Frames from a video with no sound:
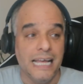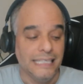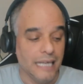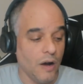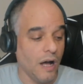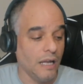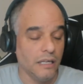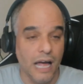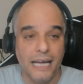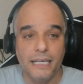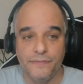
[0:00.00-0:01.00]
Now, a
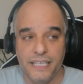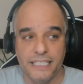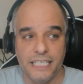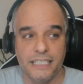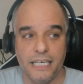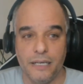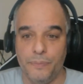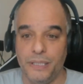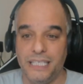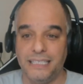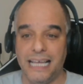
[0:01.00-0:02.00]
lot of this is going to be, this